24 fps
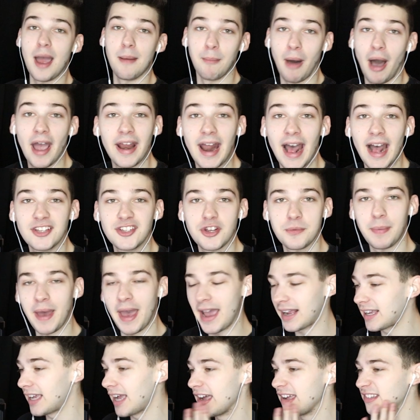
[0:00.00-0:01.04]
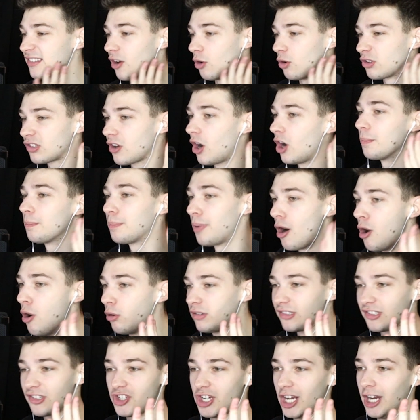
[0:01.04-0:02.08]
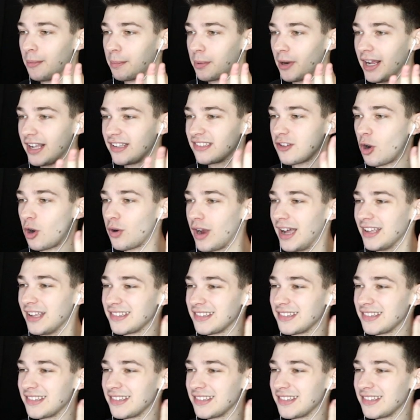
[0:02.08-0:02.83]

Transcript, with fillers: might add you back, guys. So it's called Pokes Jailbreak. So guys,